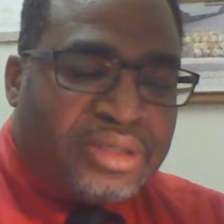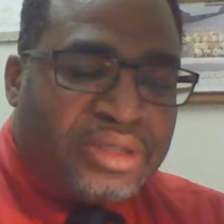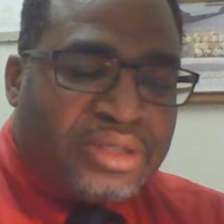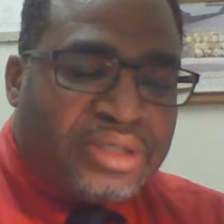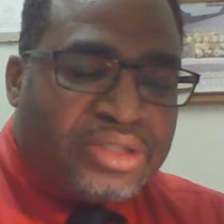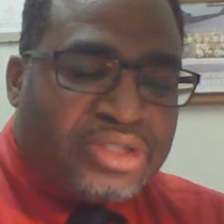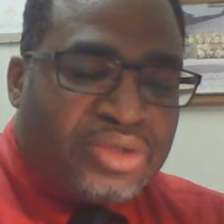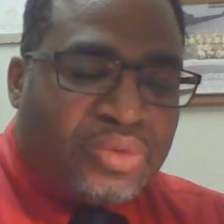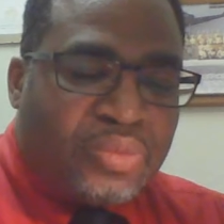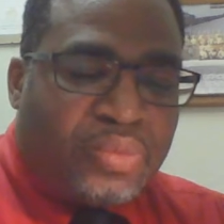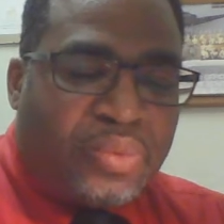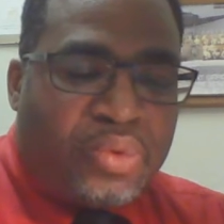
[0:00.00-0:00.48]

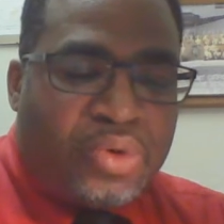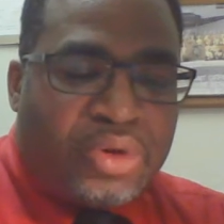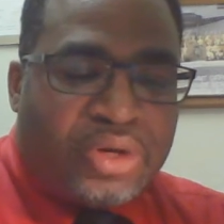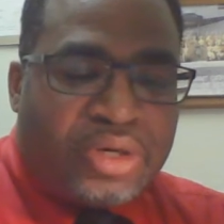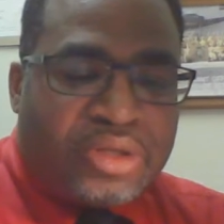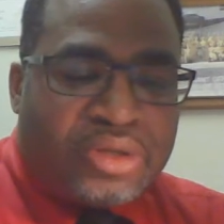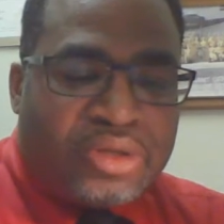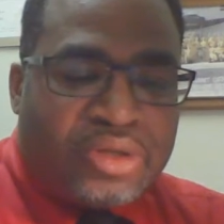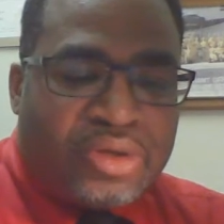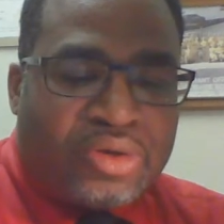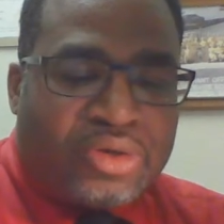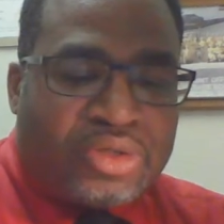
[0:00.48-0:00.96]
supporting
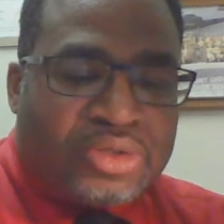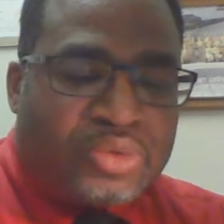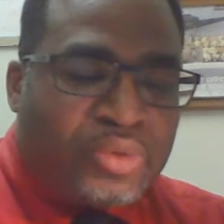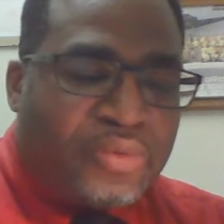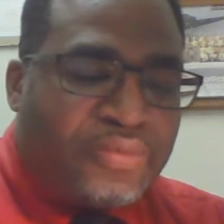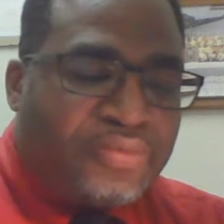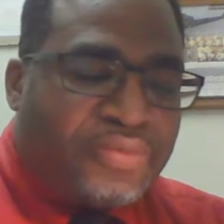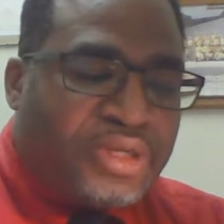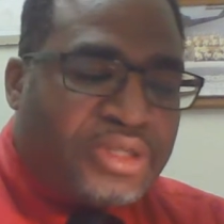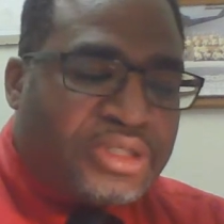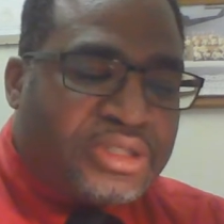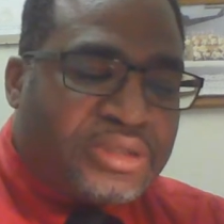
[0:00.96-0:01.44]
those
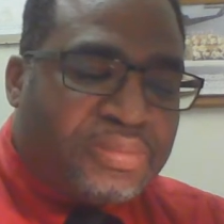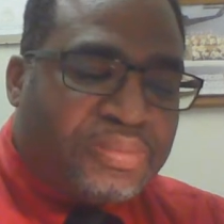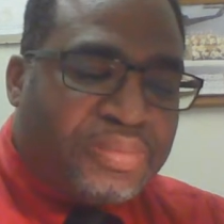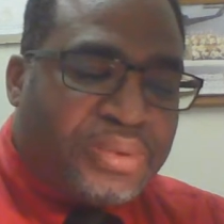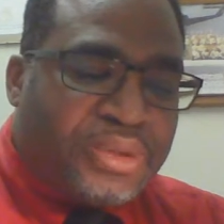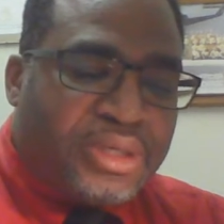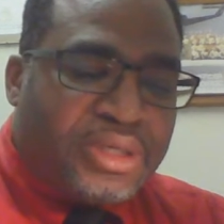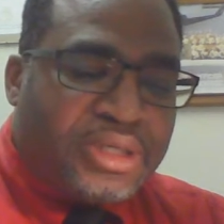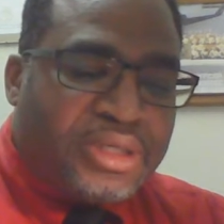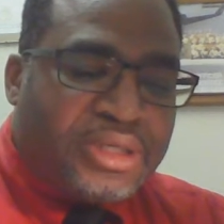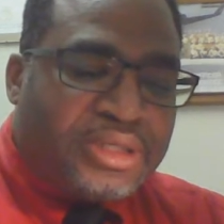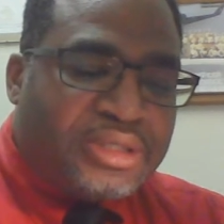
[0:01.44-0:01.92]
with
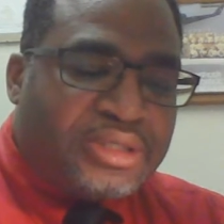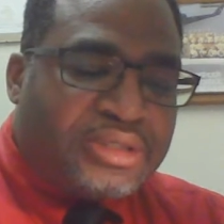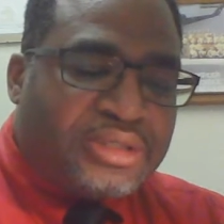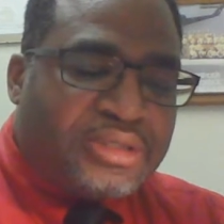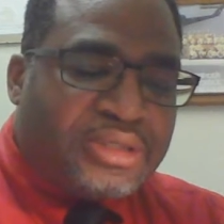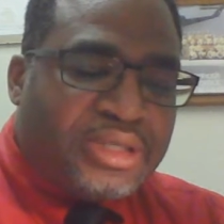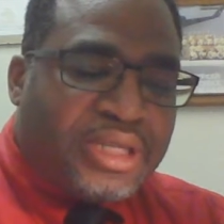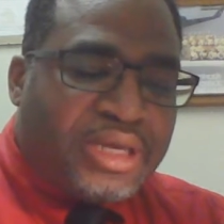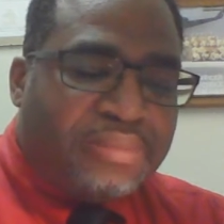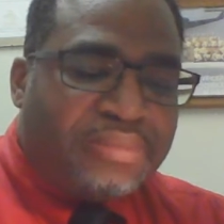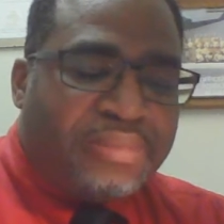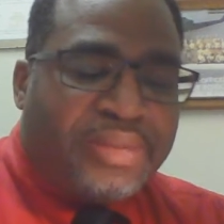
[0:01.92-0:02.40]
disabilities
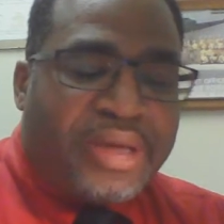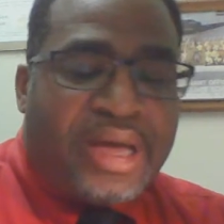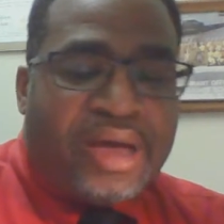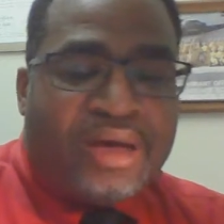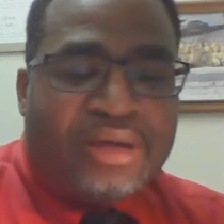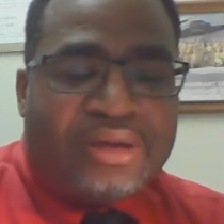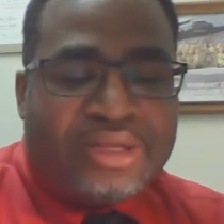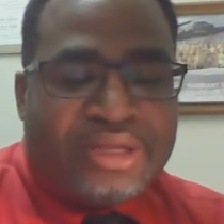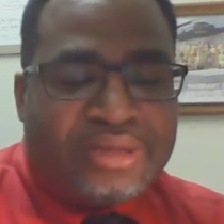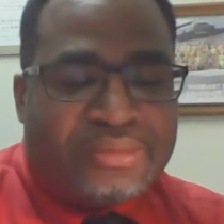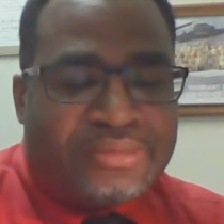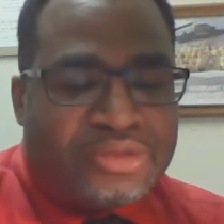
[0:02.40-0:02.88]
that bound
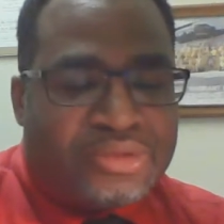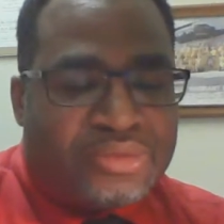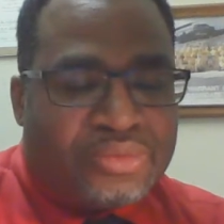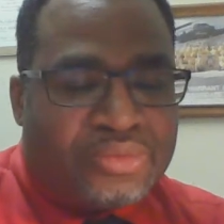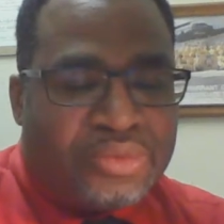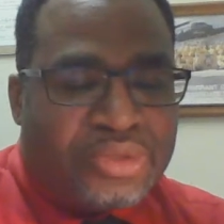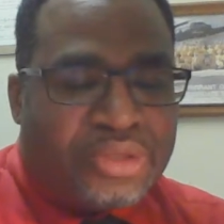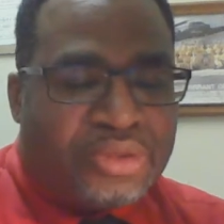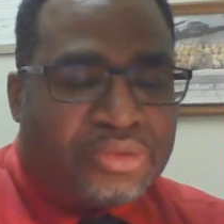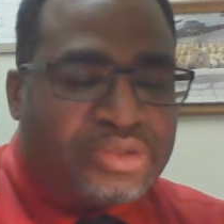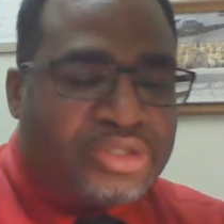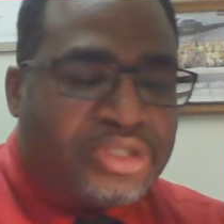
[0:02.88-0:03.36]
them to
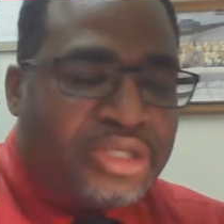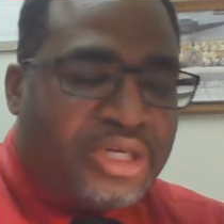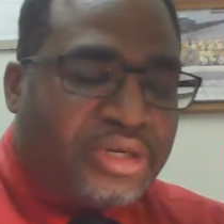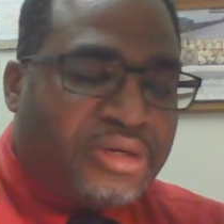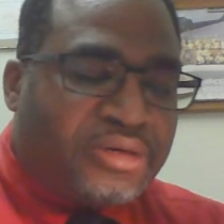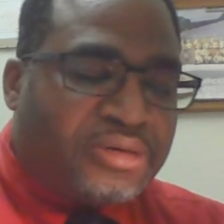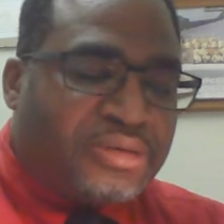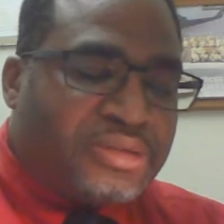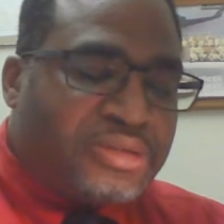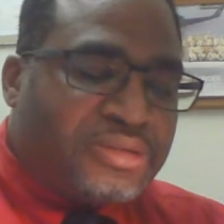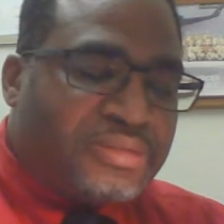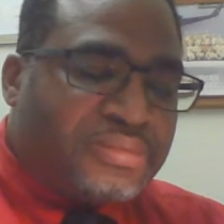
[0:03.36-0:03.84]
wheelchairs.